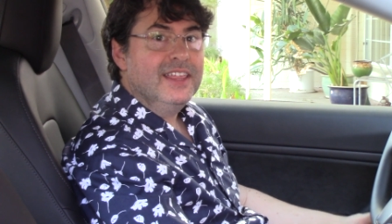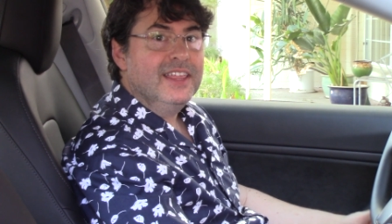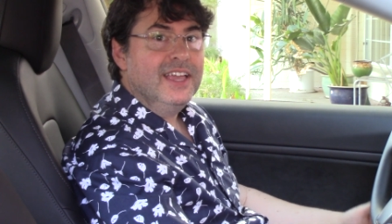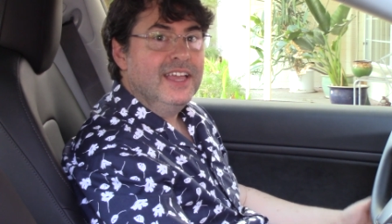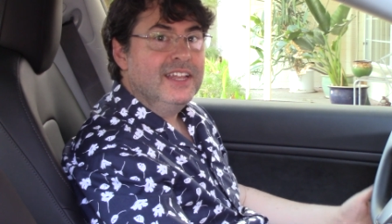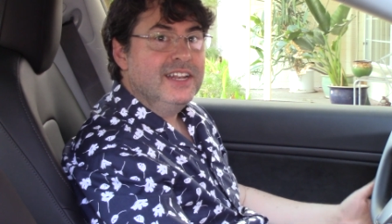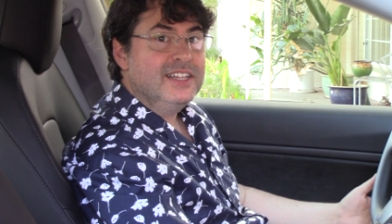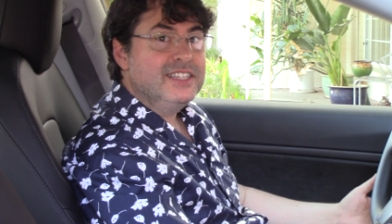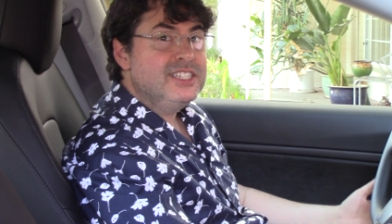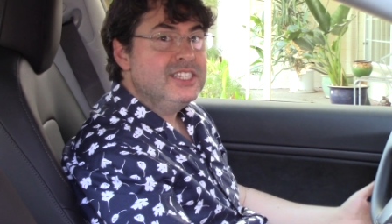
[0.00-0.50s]

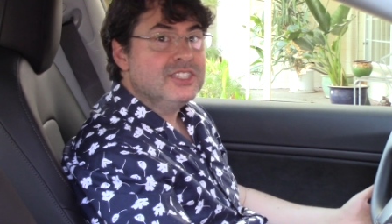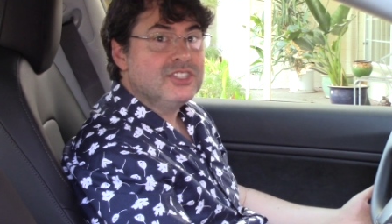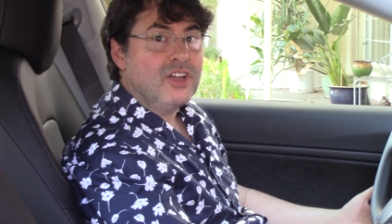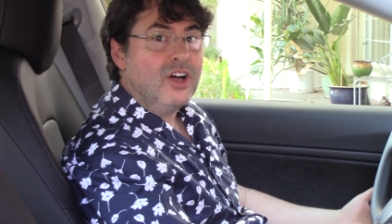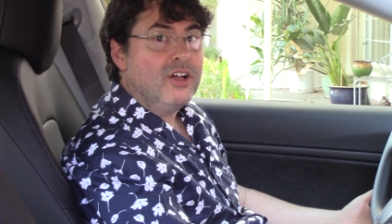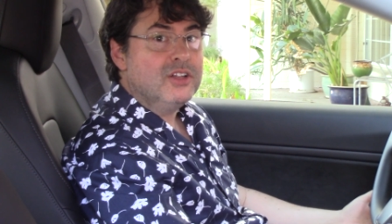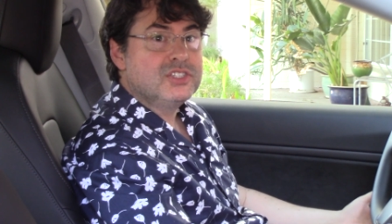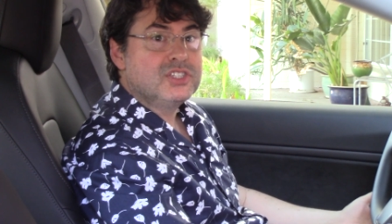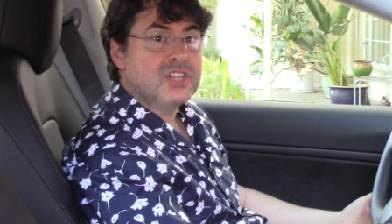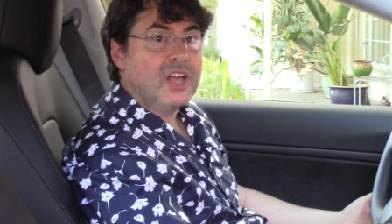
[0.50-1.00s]
and this is
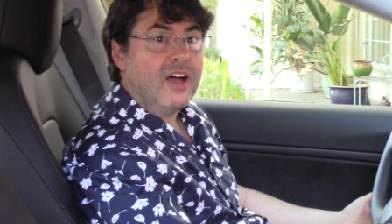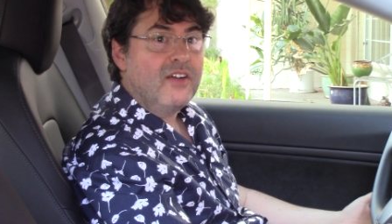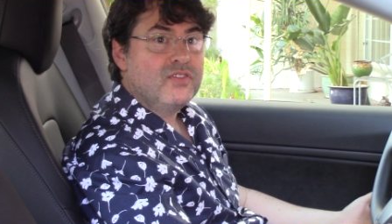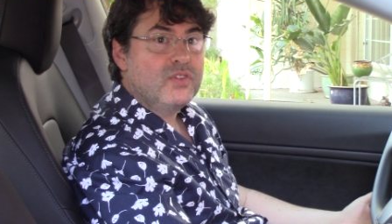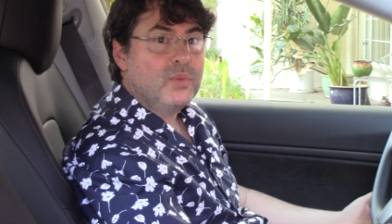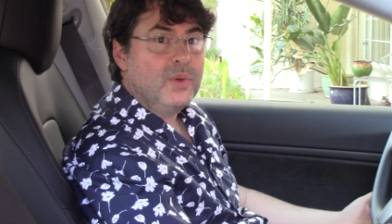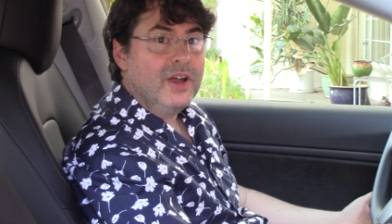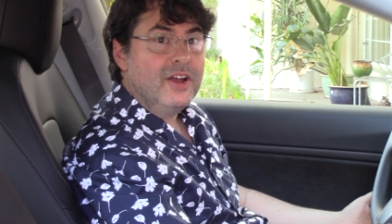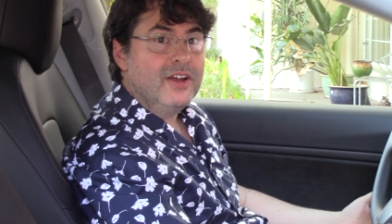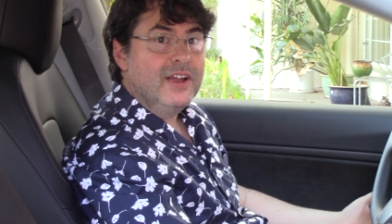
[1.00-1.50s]
all
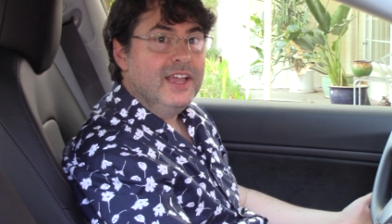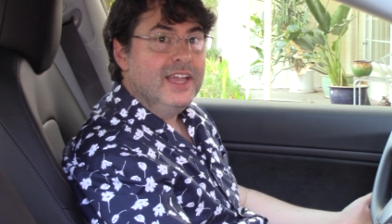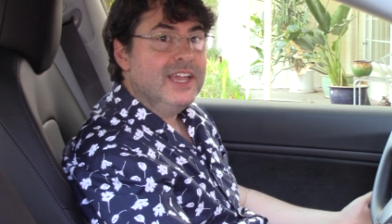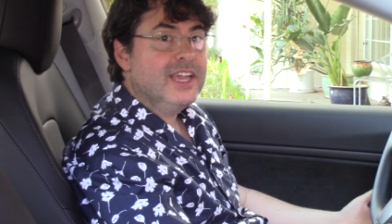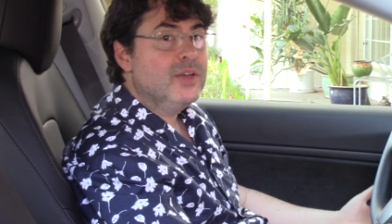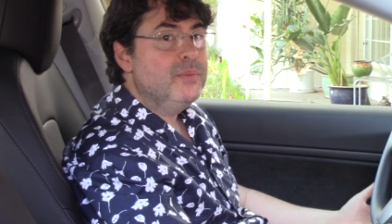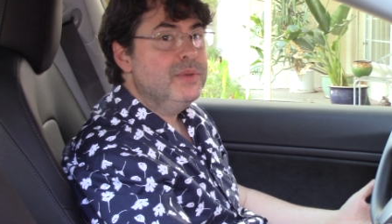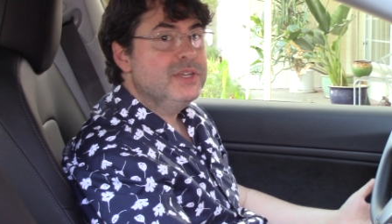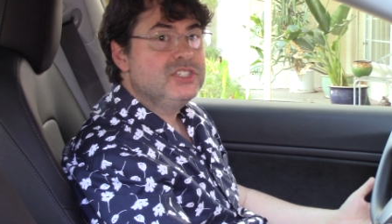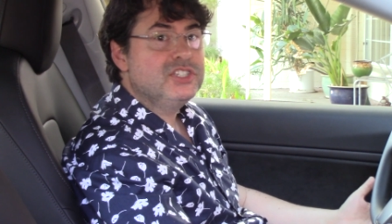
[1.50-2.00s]
software, it
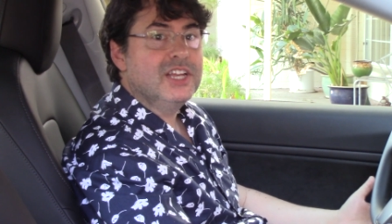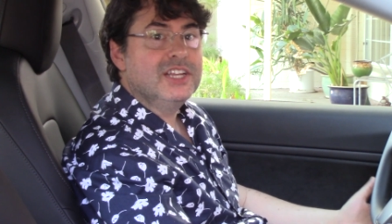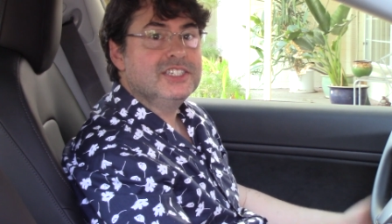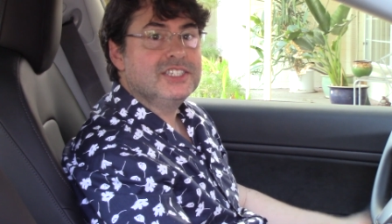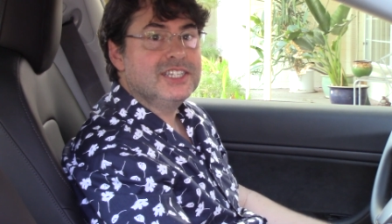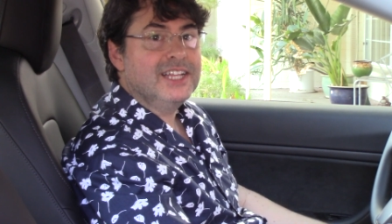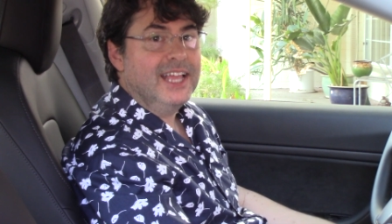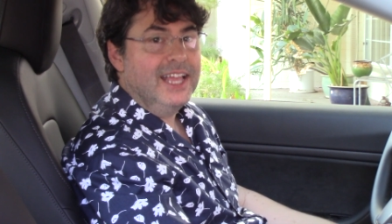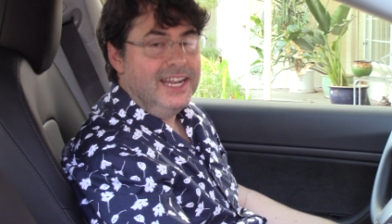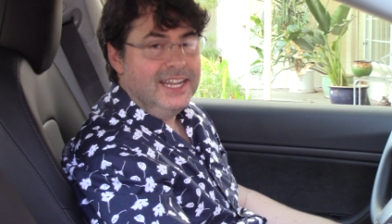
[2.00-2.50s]
can be
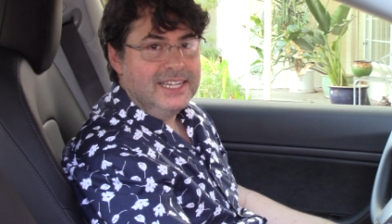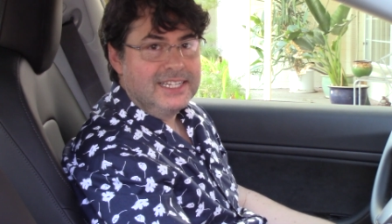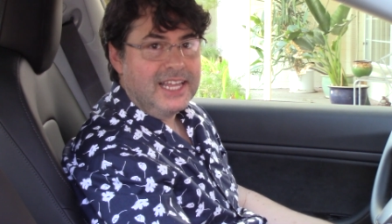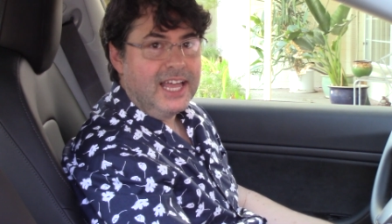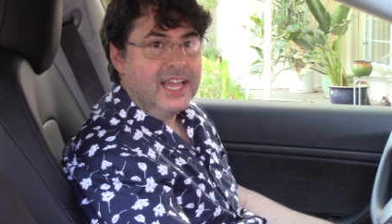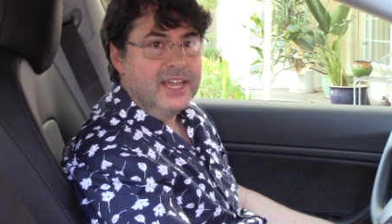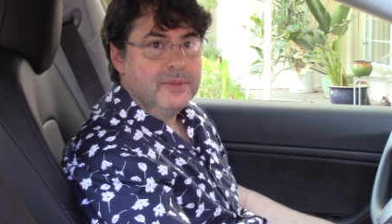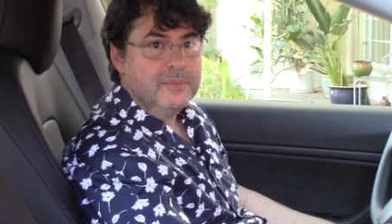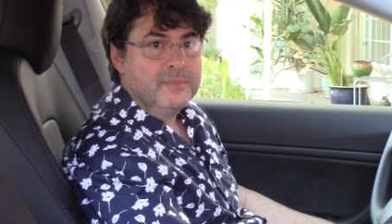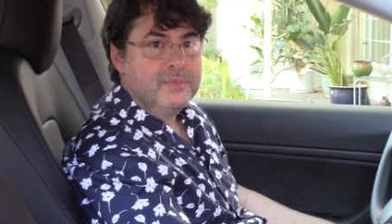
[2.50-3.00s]
changed at any
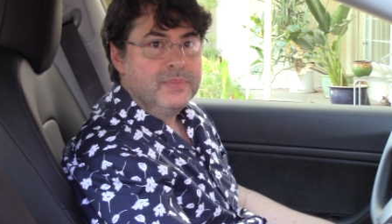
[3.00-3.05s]
time.